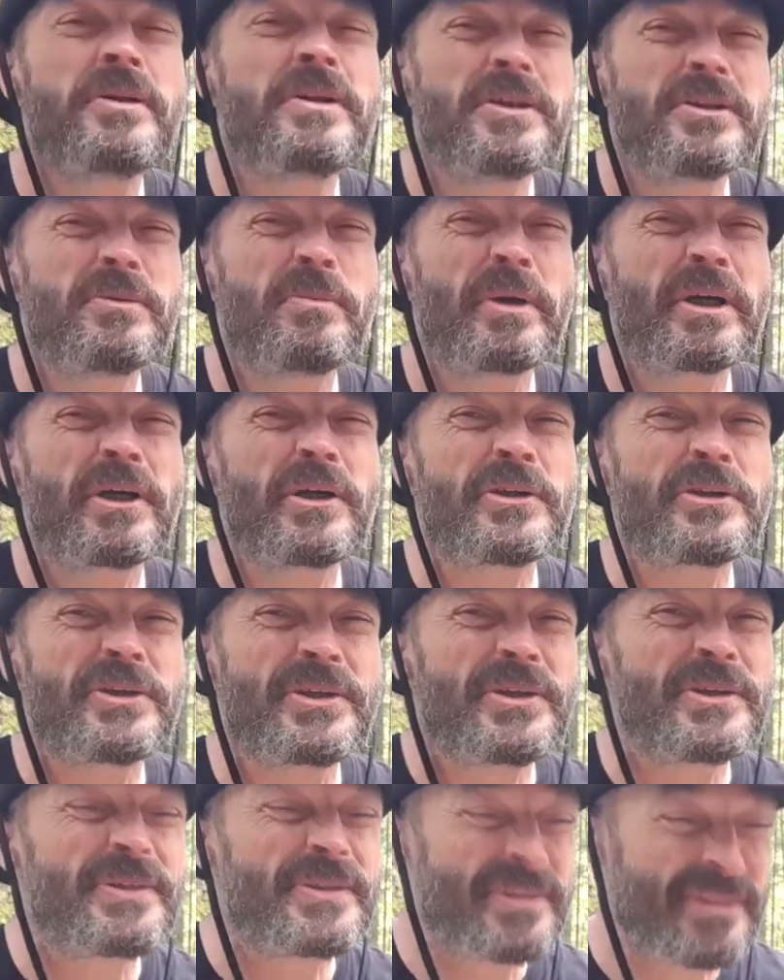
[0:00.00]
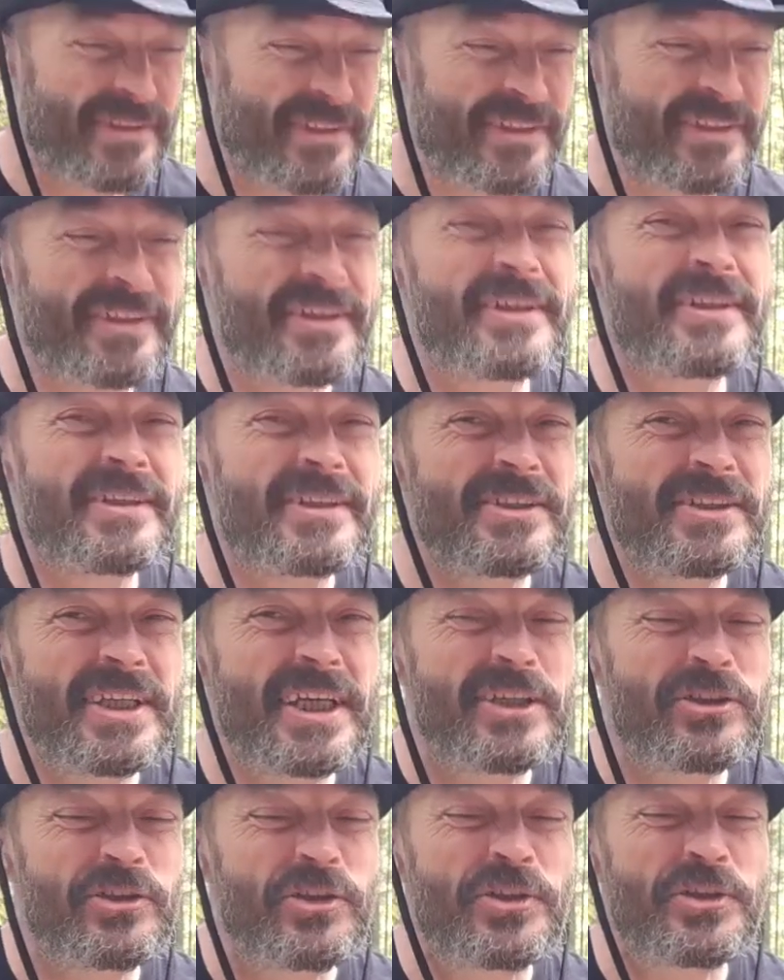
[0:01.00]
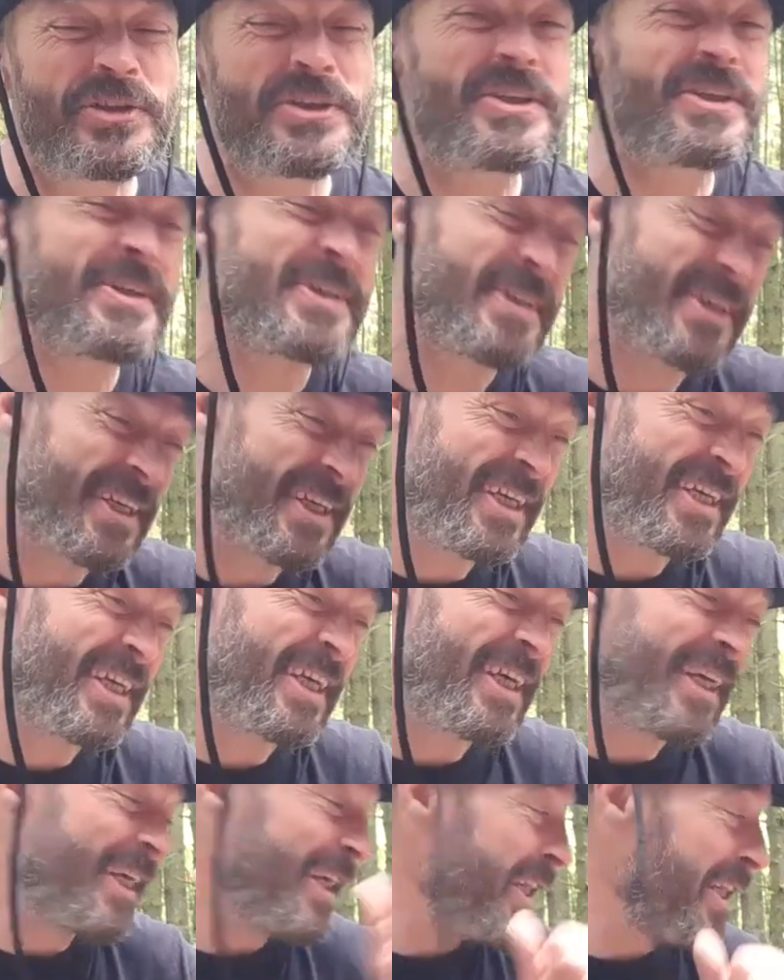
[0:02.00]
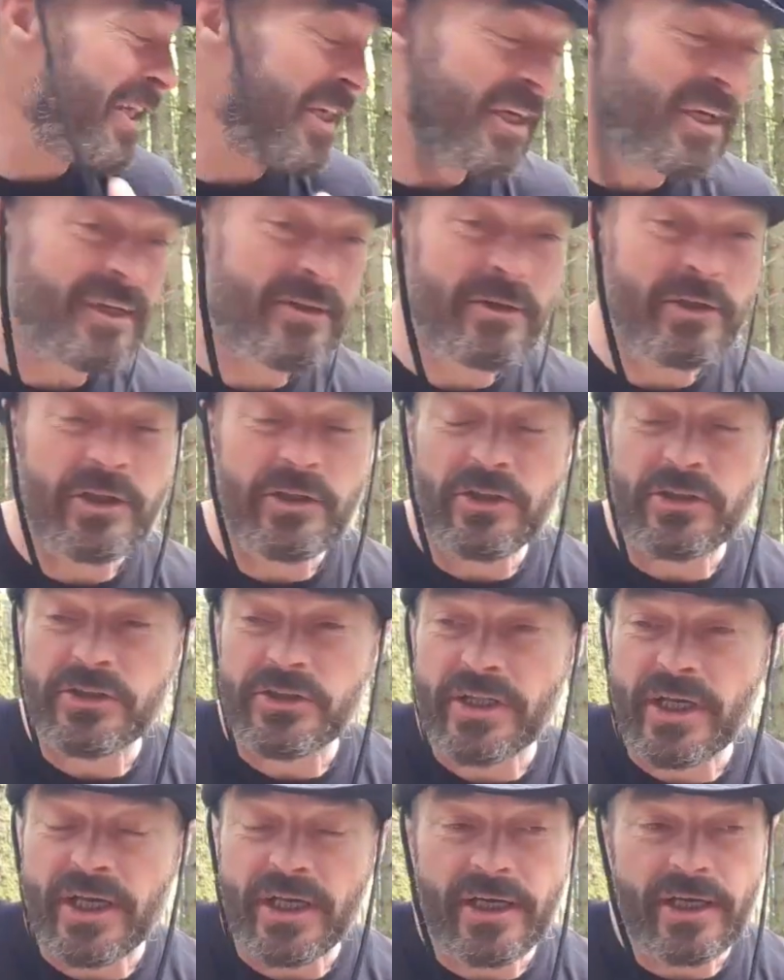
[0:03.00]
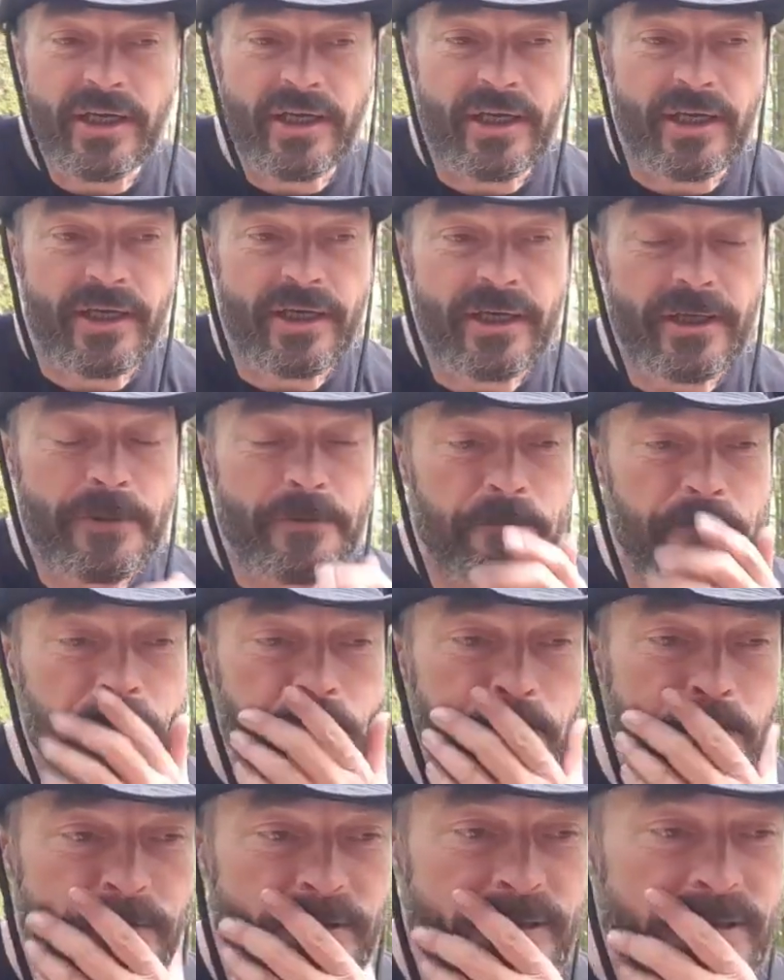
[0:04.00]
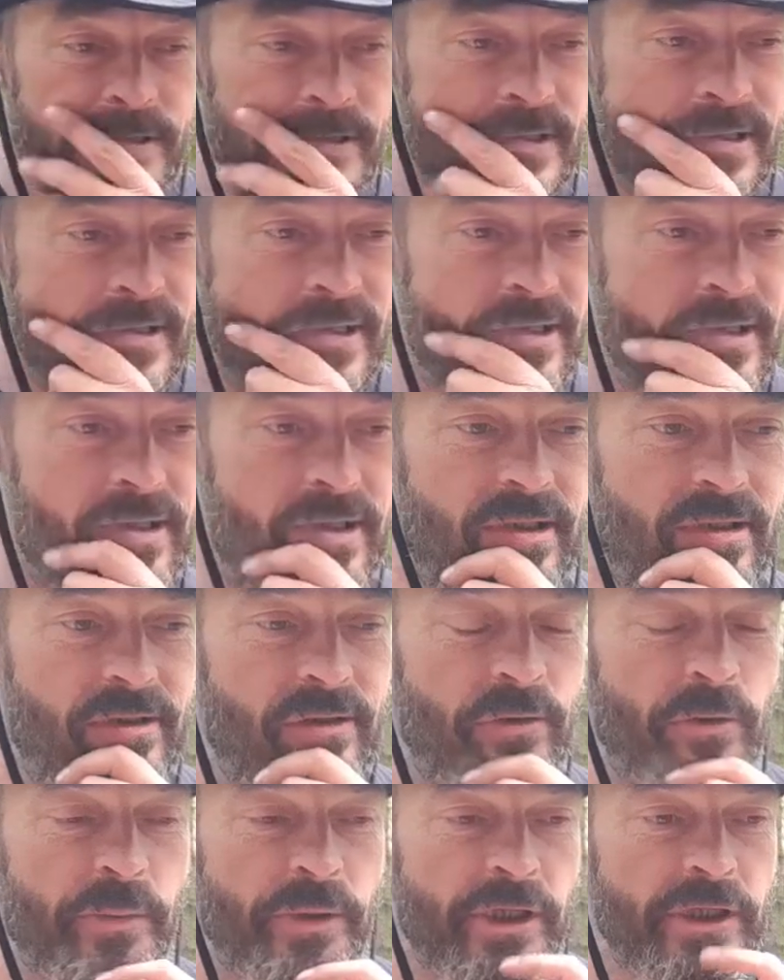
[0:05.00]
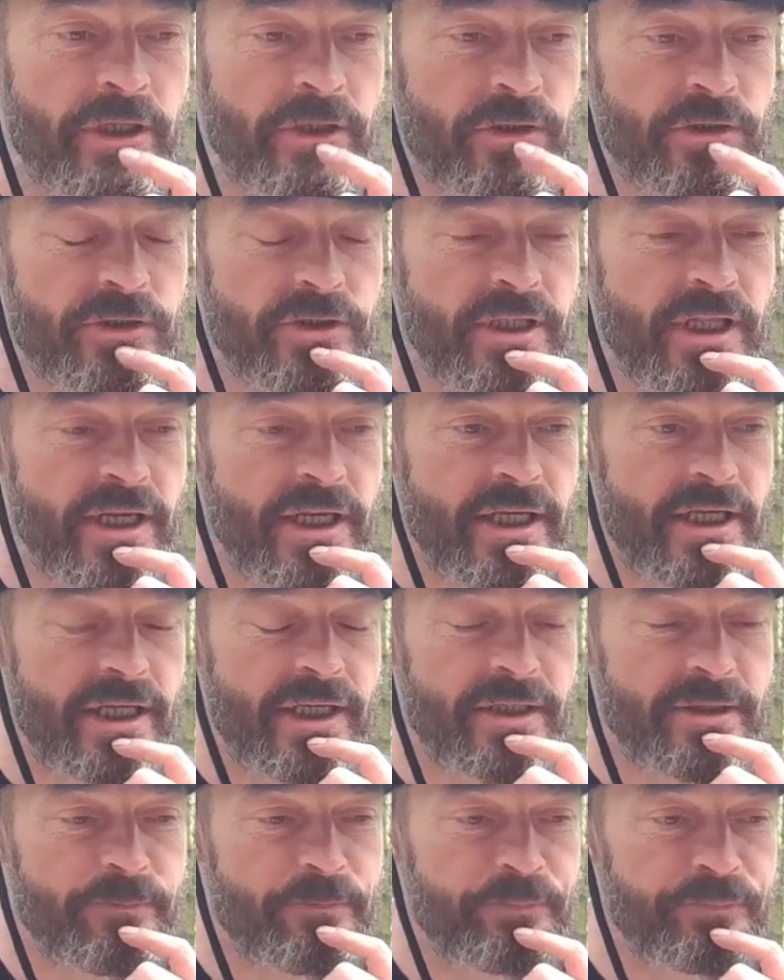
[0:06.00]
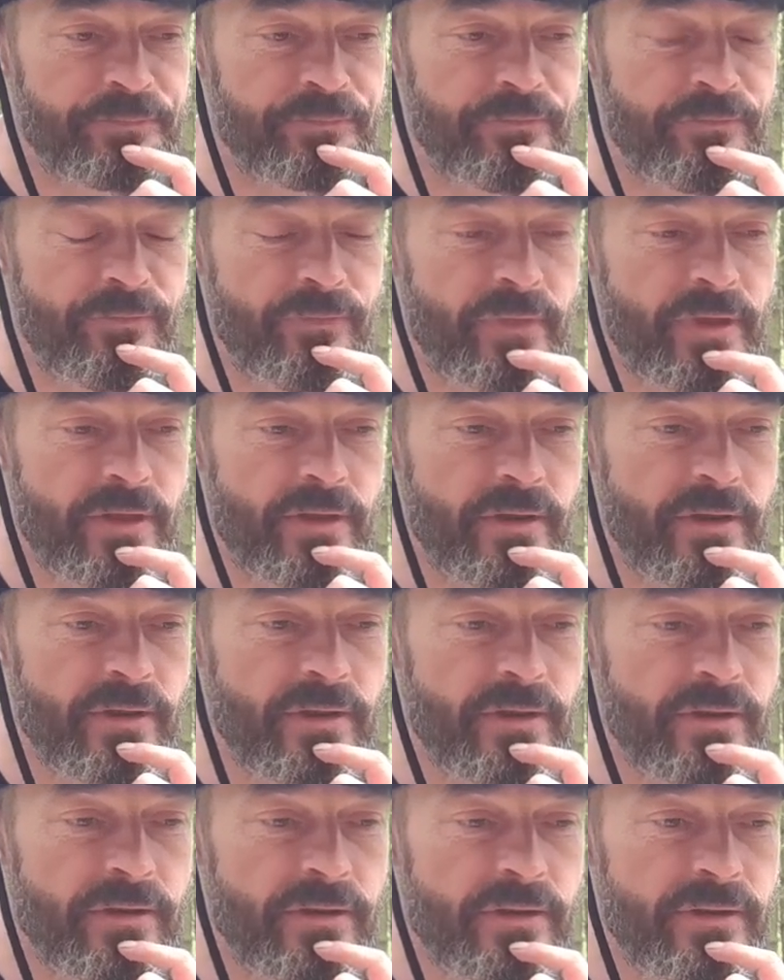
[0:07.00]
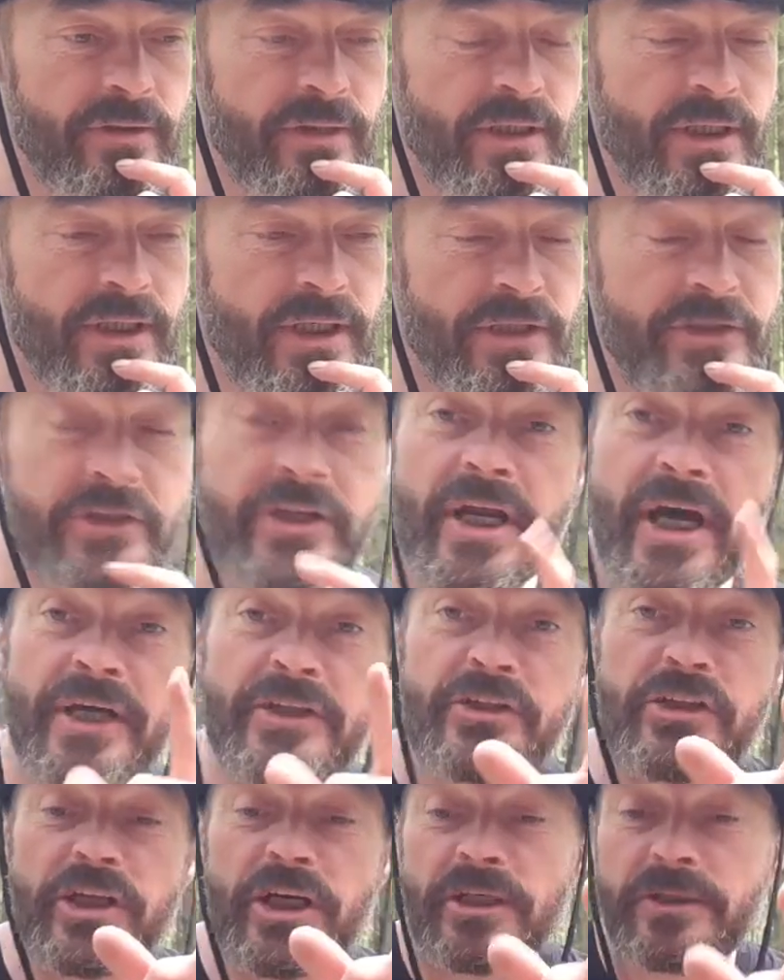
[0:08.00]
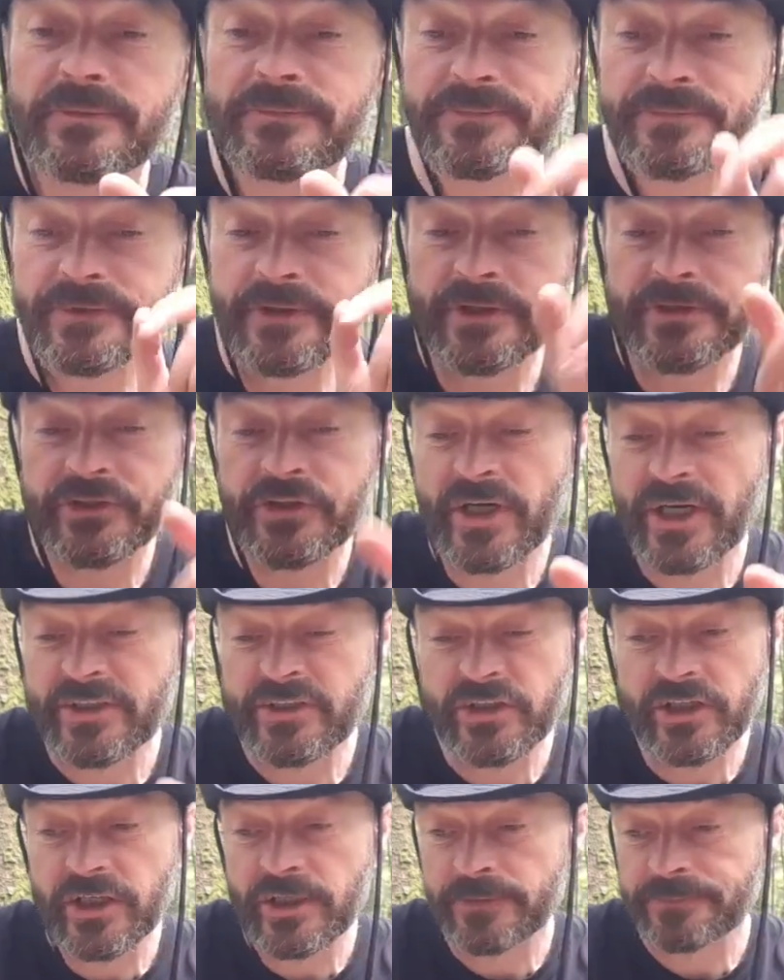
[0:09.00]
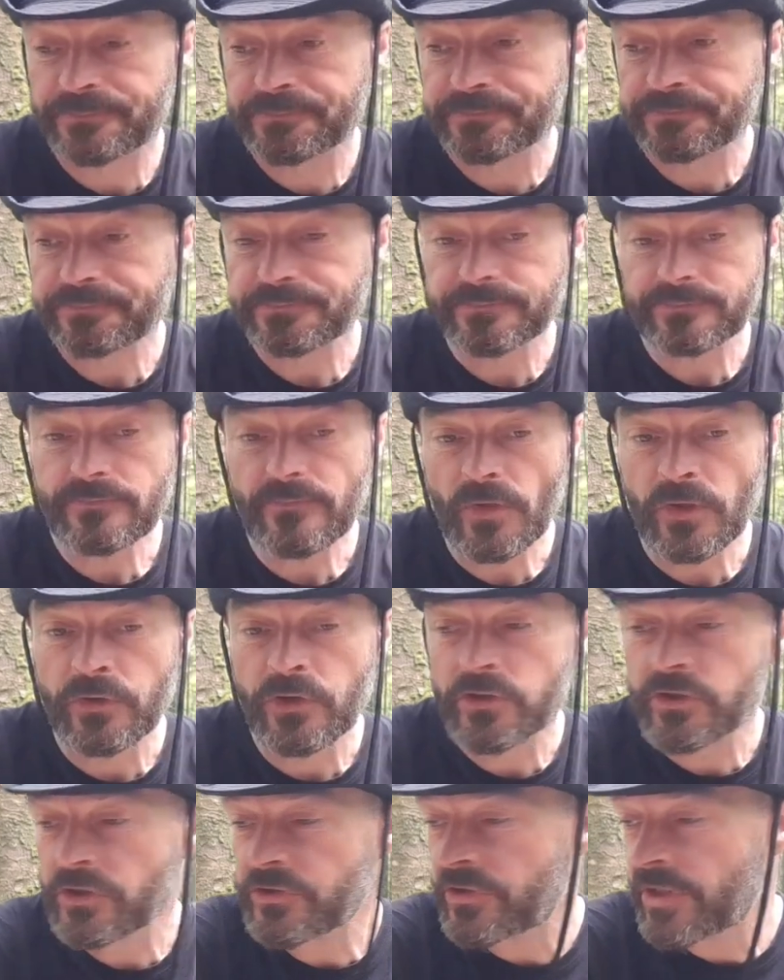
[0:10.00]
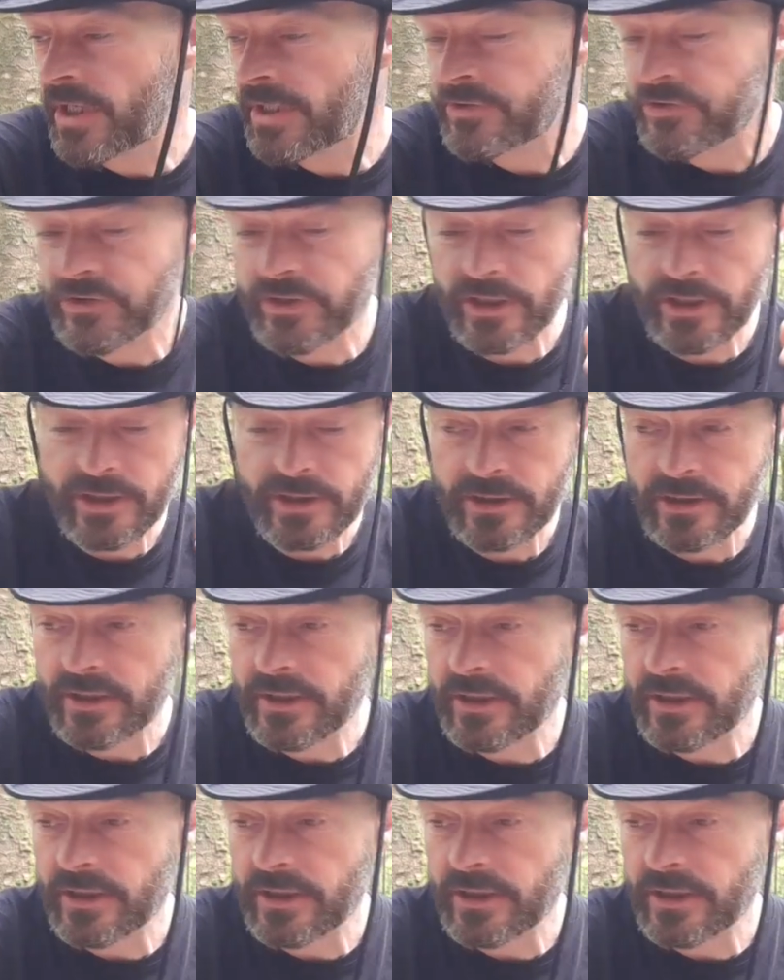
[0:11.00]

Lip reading: These will be good. Stay tuned. I'm going to use the... What am I going to use tonight? The Trangia. Use the Trangia.